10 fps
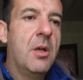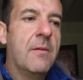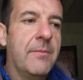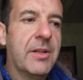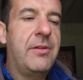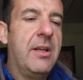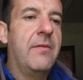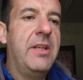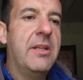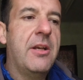from the
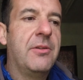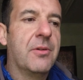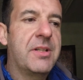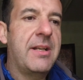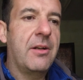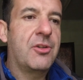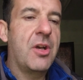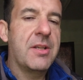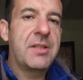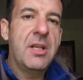Craigvenean Outdoor Centre
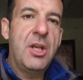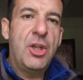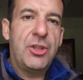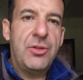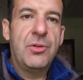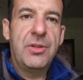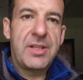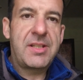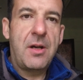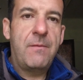Trust to do the
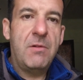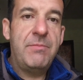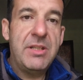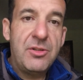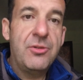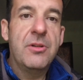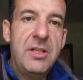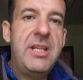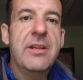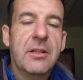stuff we've been
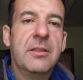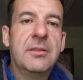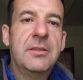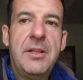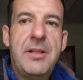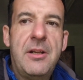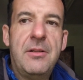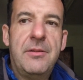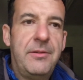doing here. Now,